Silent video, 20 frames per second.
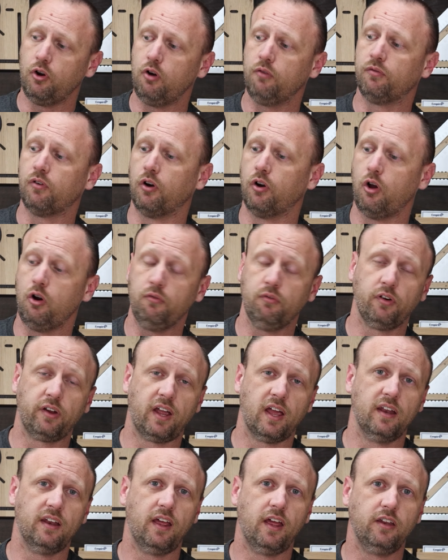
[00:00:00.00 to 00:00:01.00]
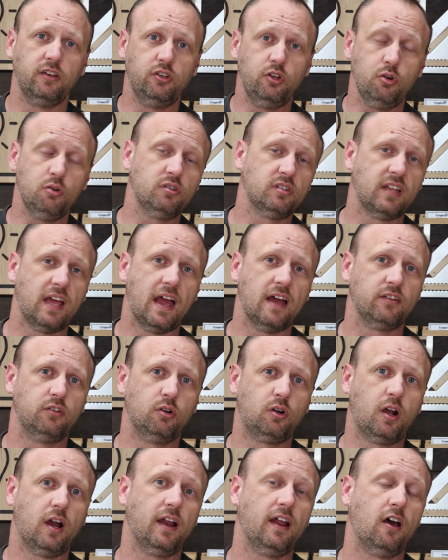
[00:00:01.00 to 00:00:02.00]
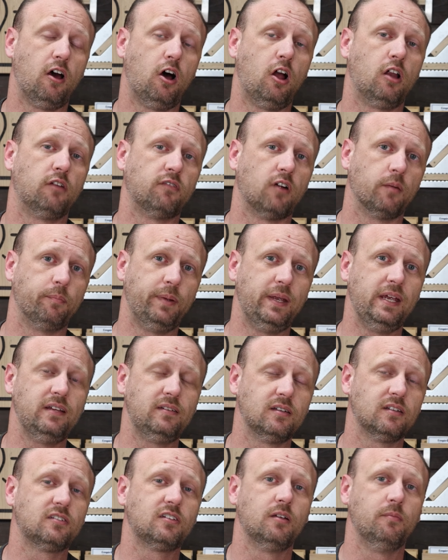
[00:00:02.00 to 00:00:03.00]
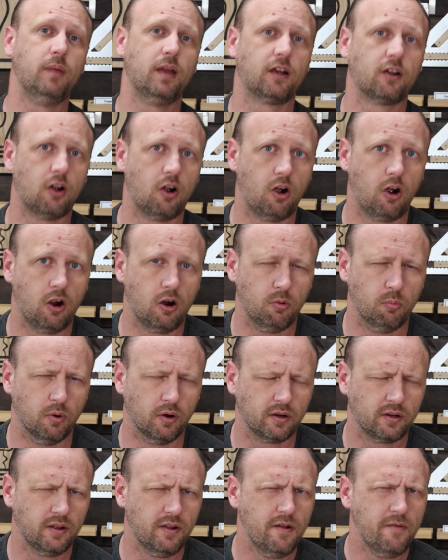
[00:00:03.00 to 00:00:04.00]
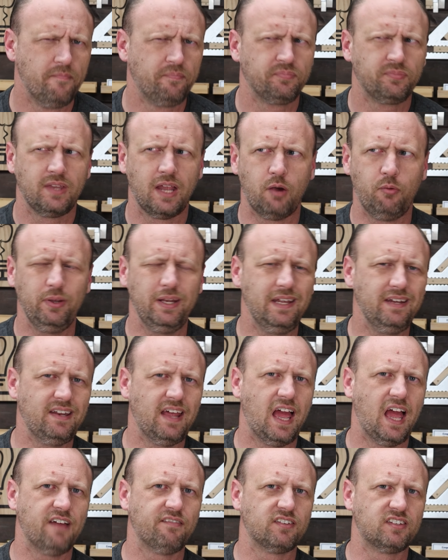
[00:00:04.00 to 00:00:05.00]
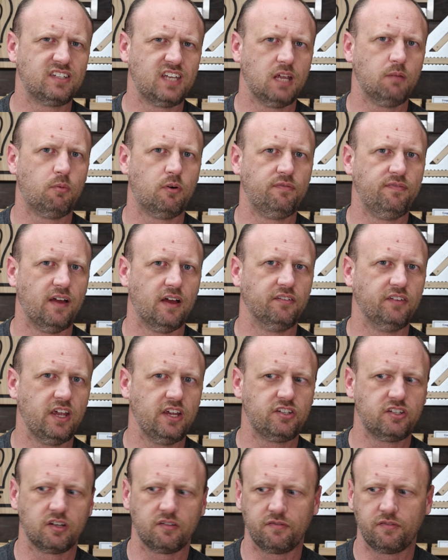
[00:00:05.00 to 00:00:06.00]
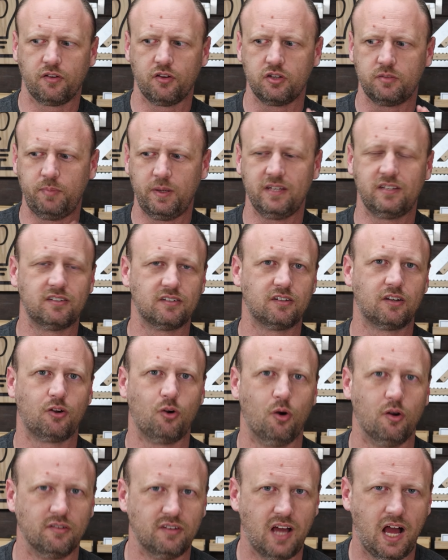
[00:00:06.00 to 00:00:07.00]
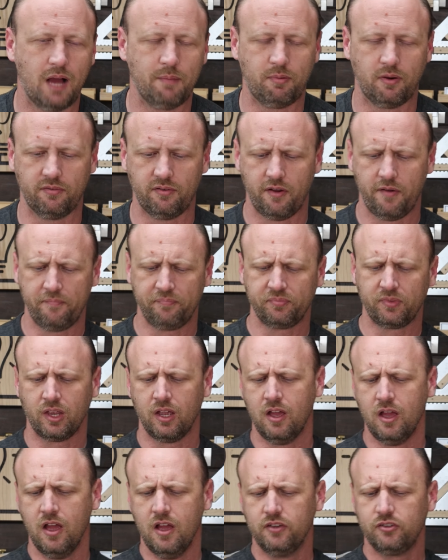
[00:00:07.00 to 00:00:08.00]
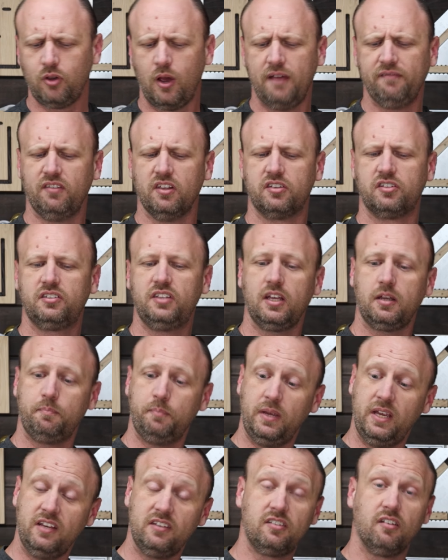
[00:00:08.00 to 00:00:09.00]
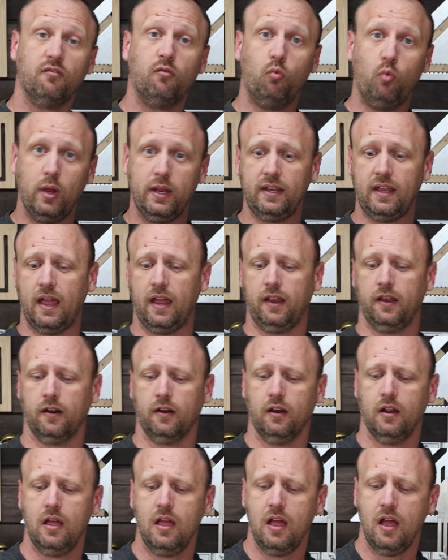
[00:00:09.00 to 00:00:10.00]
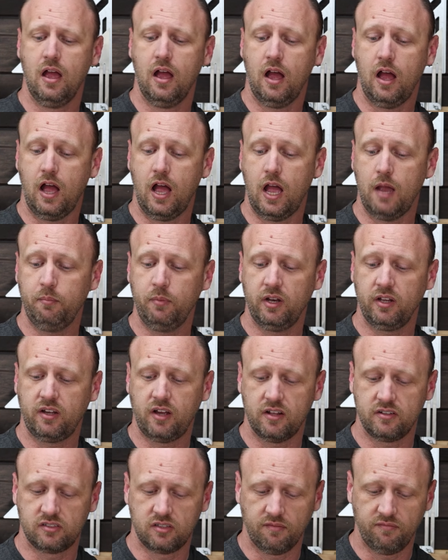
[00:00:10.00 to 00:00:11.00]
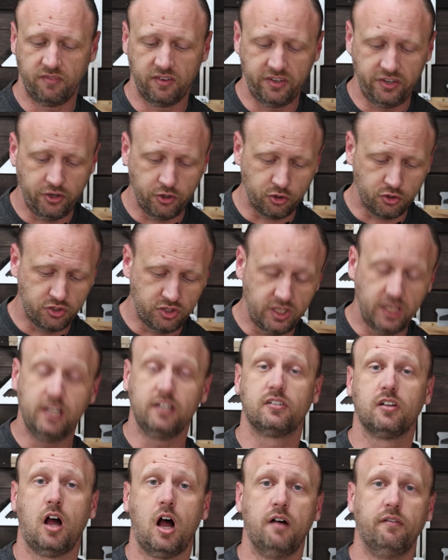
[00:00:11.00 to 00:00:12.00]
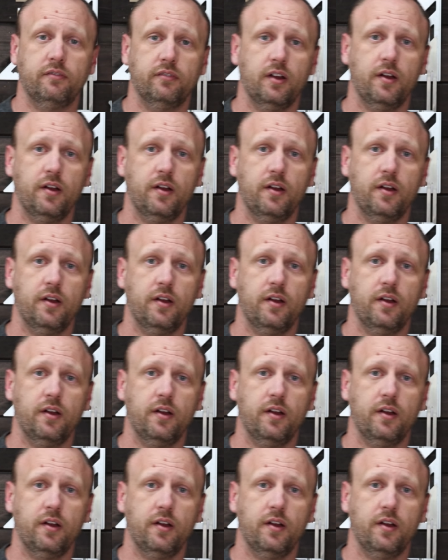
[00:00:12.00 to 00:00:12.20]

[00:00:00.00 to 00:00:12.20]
and over and over again and use that to cut out all of our pieces to make our artwork. Now we need to have a stable foundation for those pieces to go on top of. So I have this thick piece of wenge here. I'm going to cut some veneer sheets off of